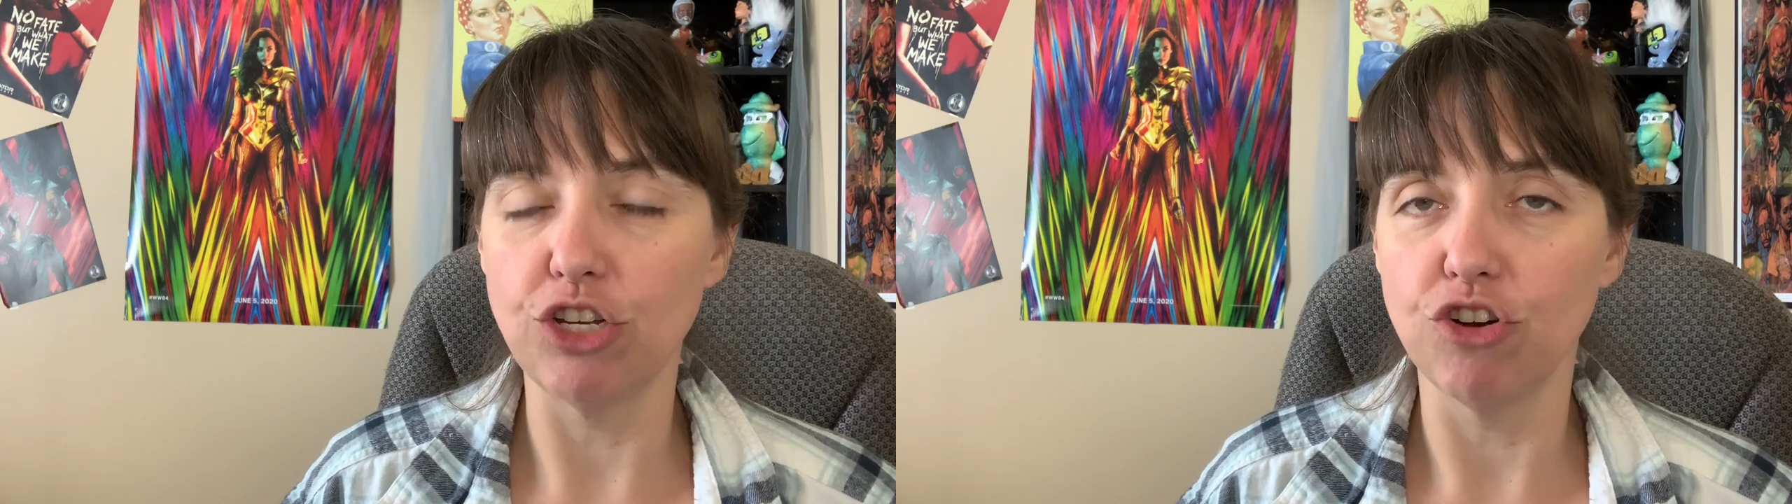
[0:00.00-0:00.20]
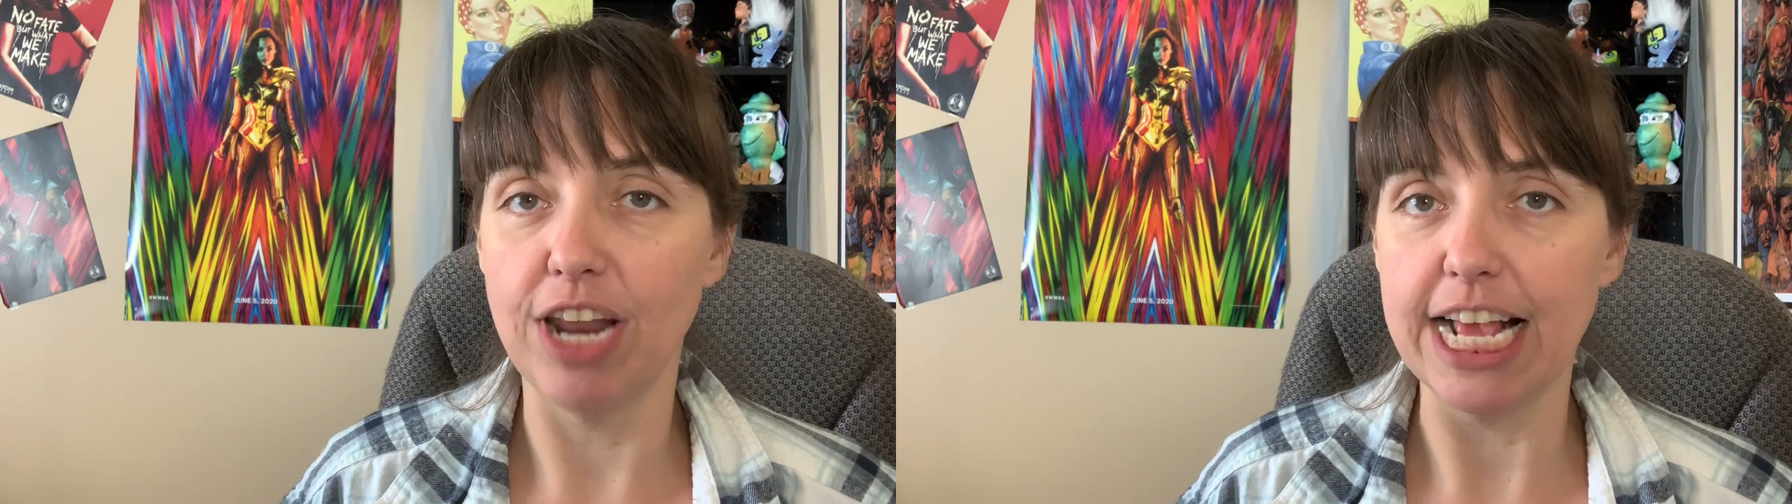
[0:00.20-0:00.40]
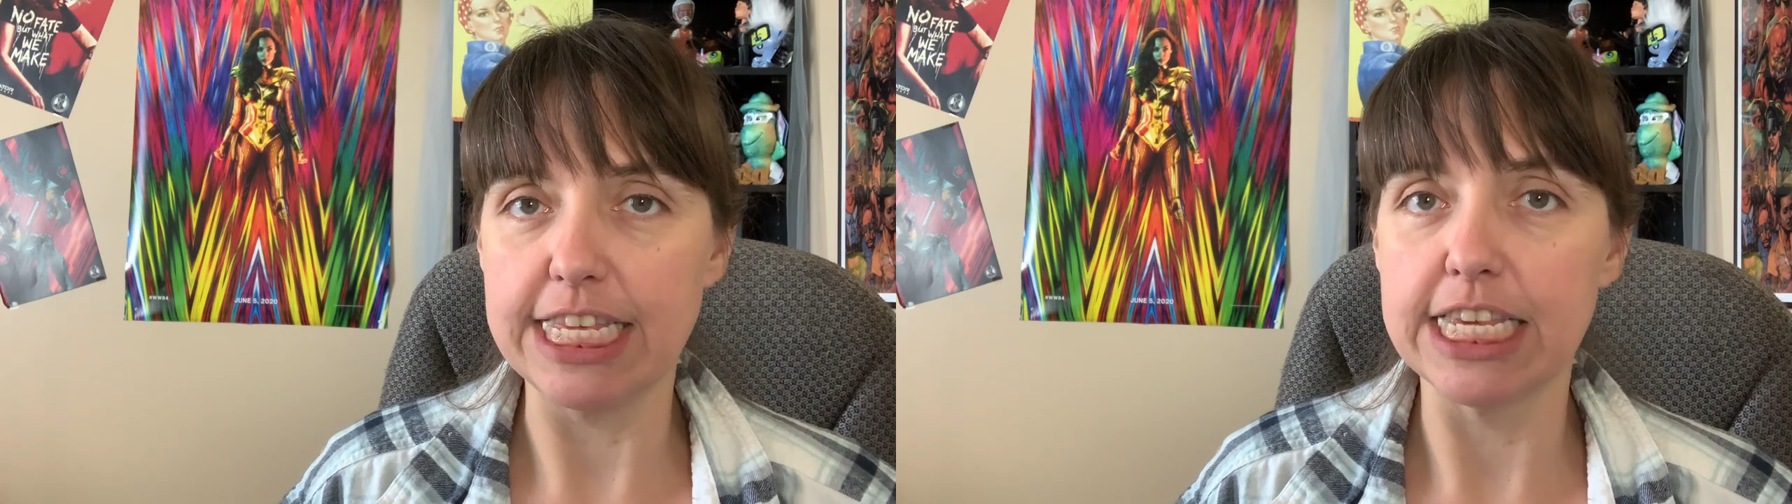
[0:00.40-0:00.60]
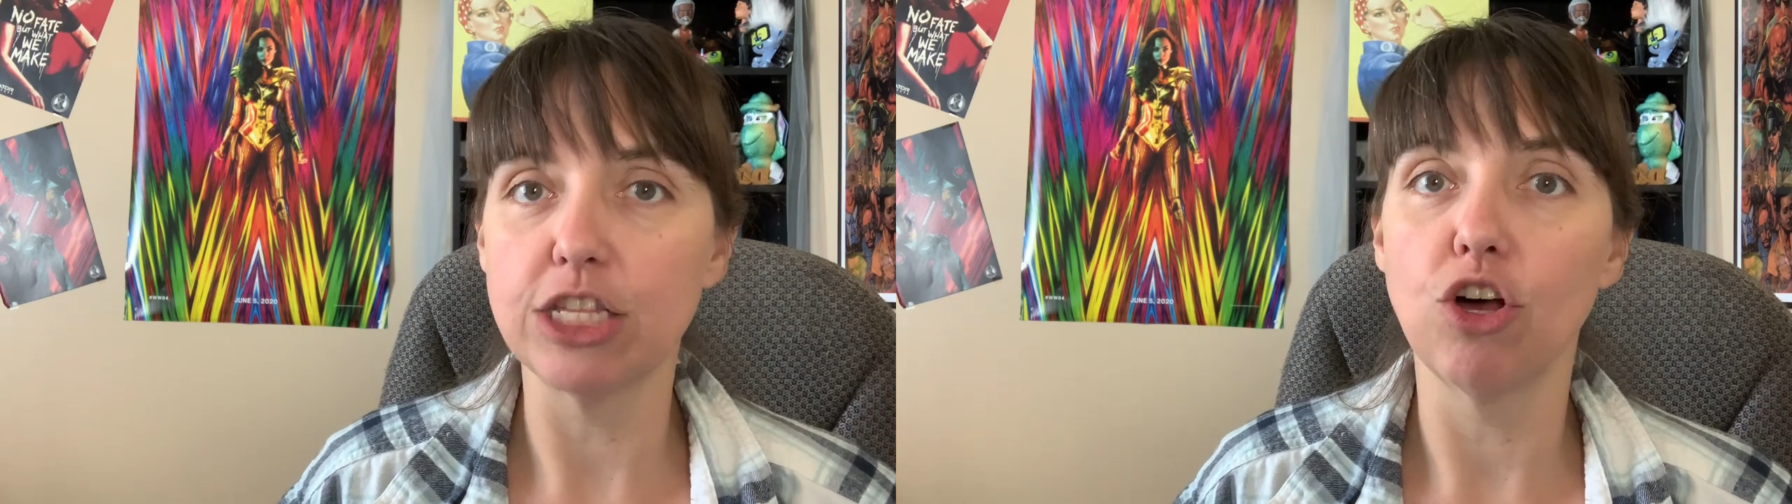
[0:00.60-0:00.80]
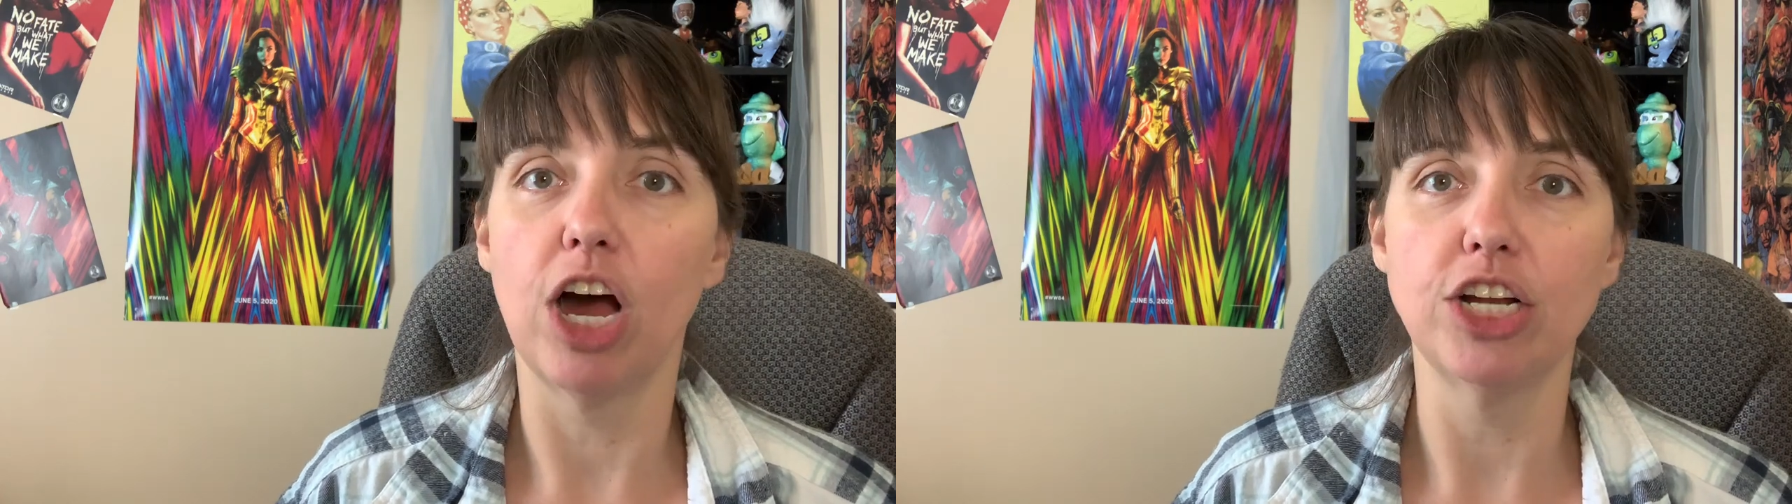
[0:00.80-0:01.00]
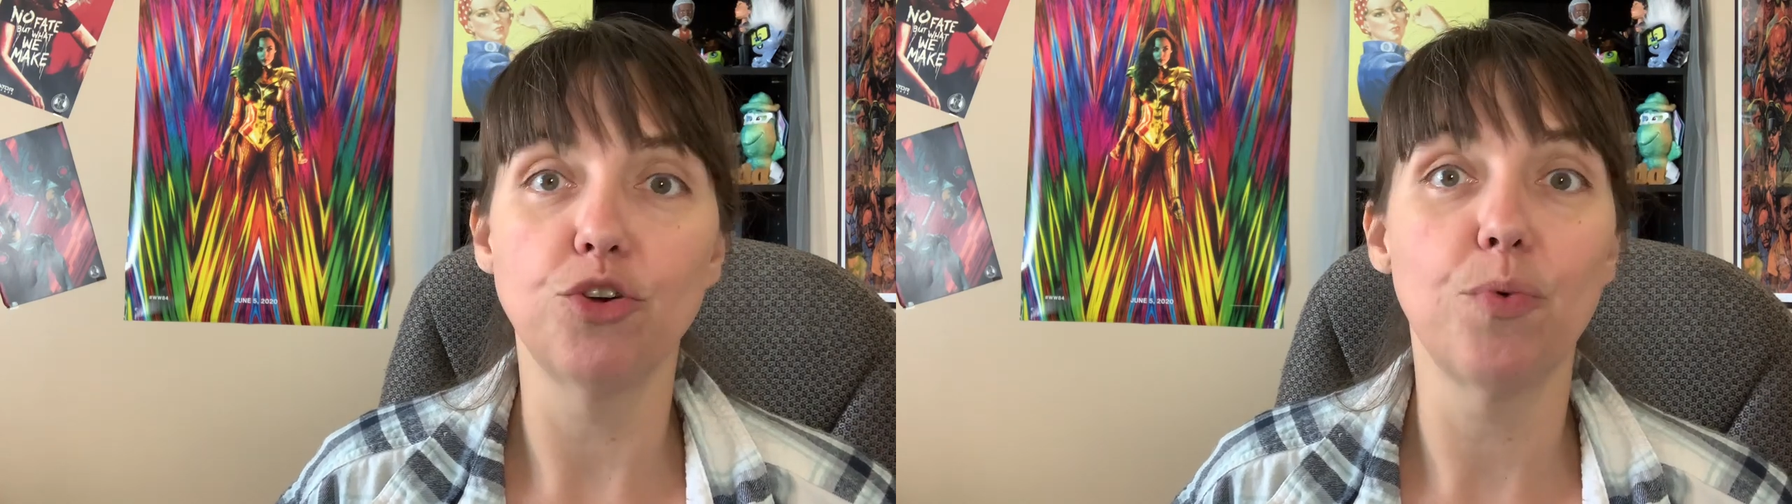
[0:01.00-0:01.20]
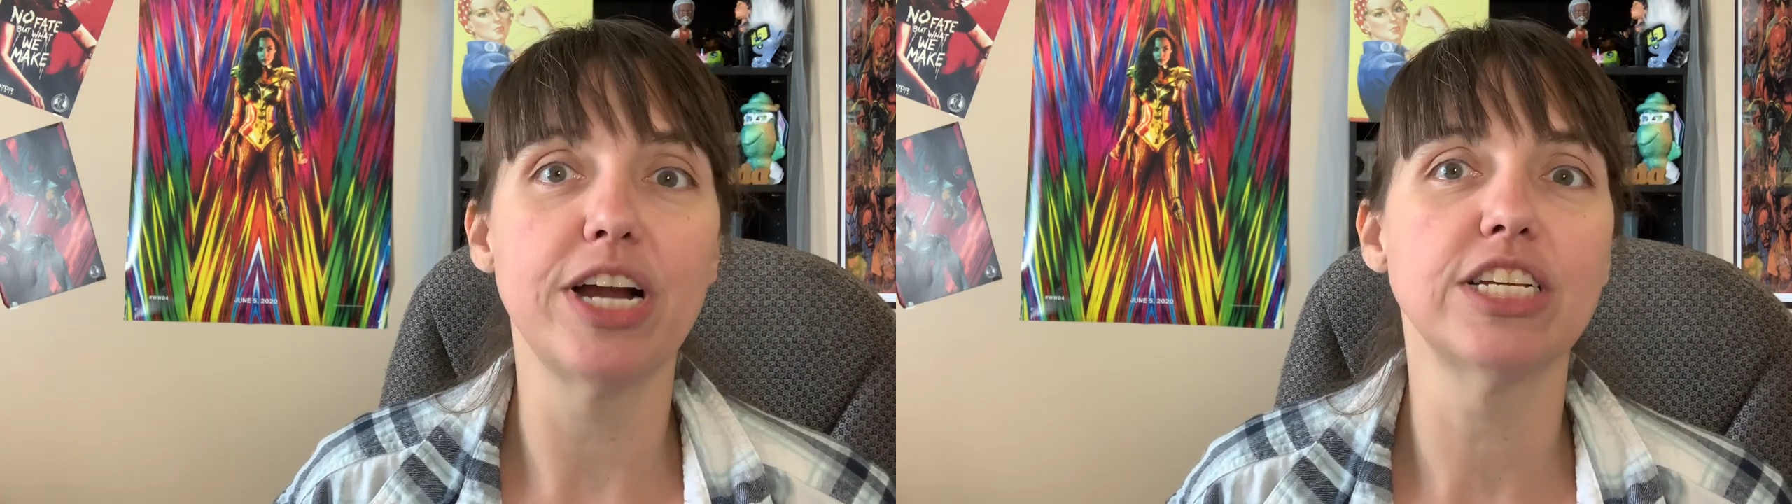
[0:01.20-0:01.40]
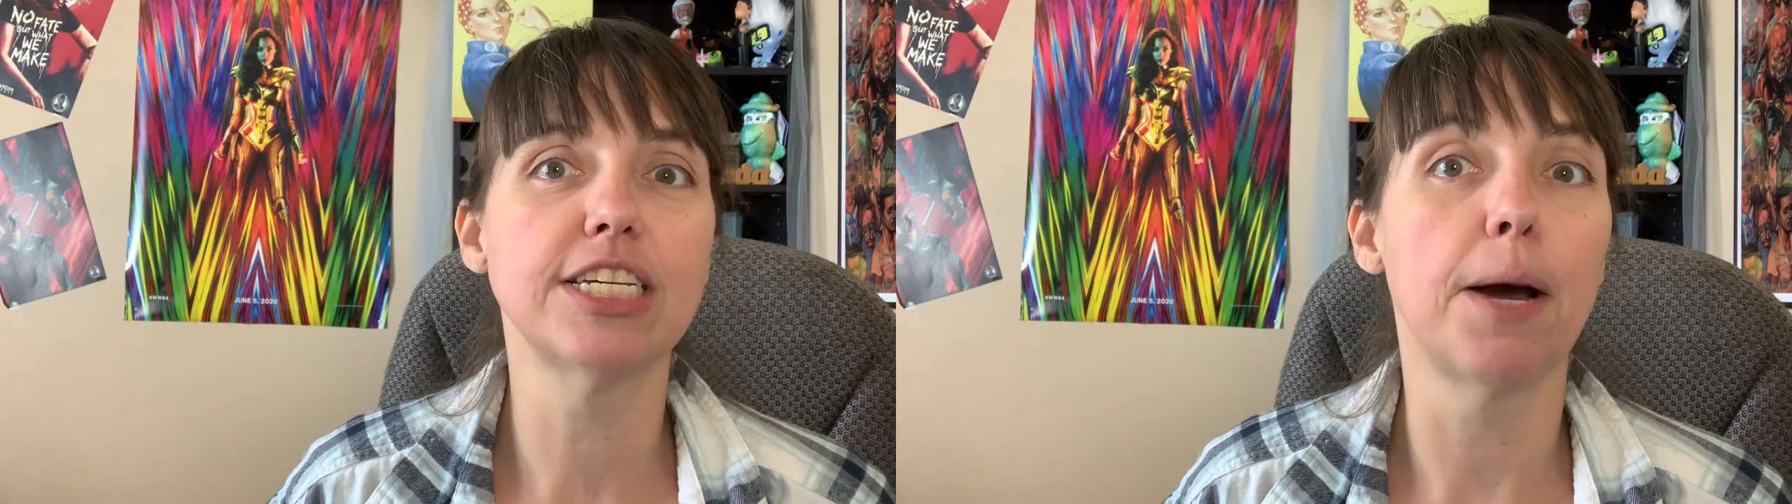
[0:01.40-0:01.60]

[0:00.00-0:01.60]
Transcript: You know, that's his little underwears